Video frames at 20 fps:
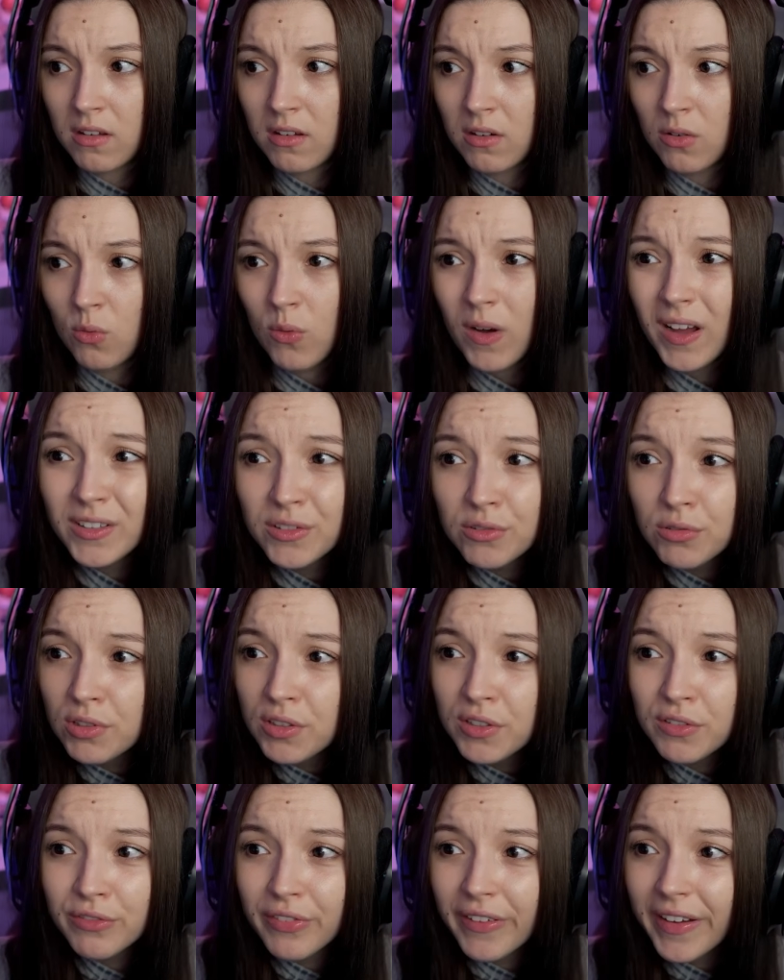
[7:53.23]
Why do we
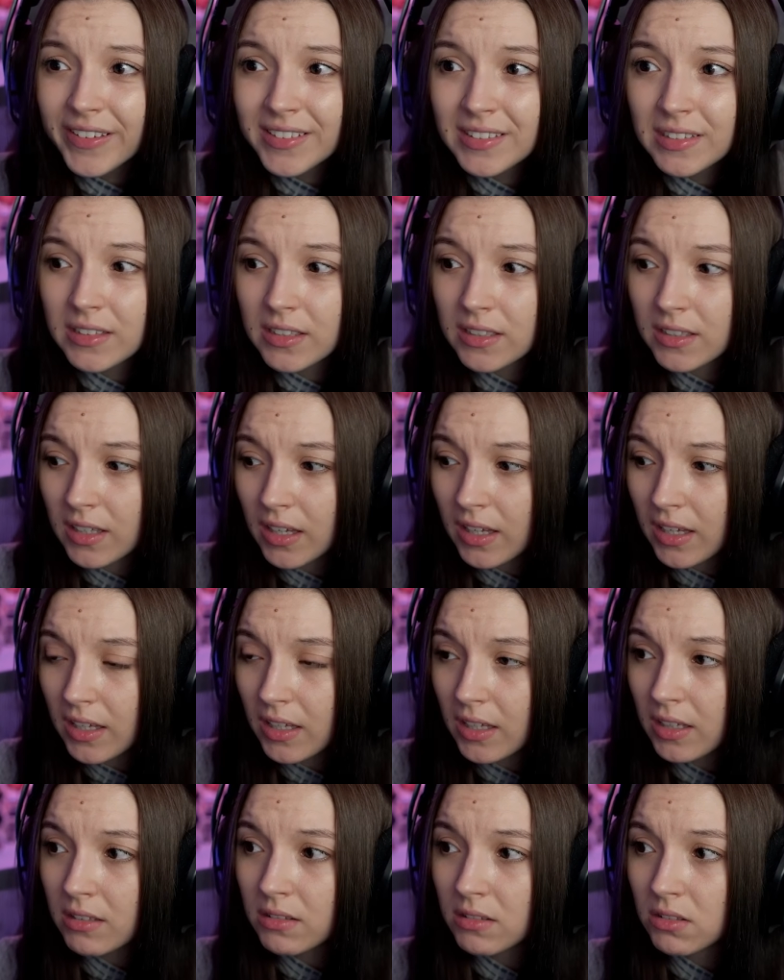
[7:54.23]

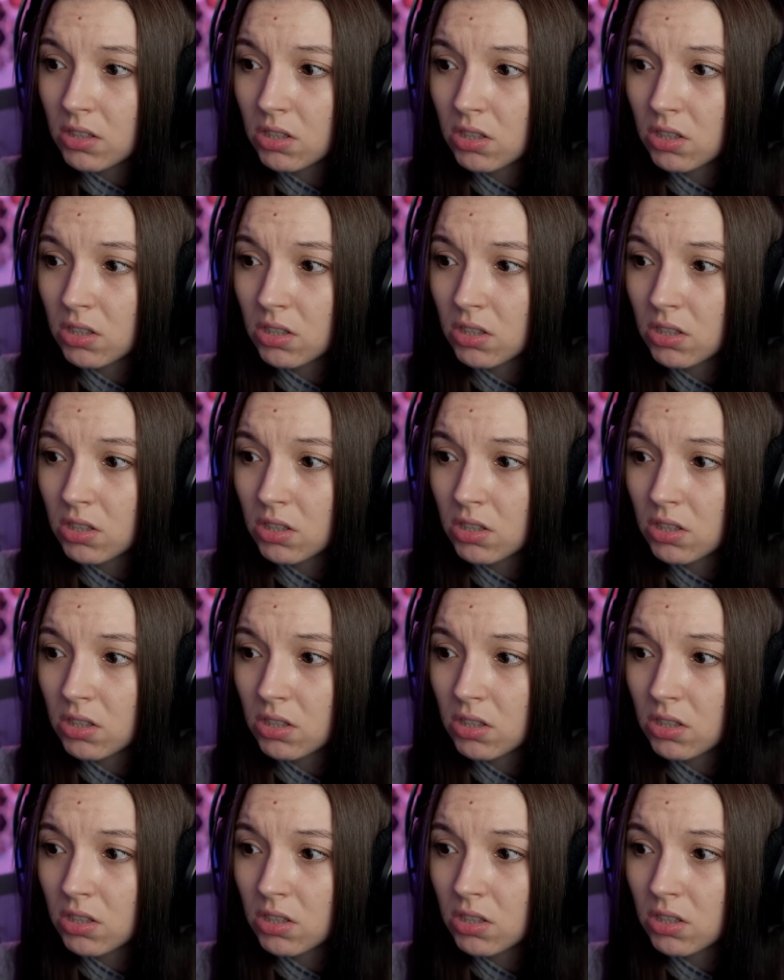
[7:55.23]
investigate?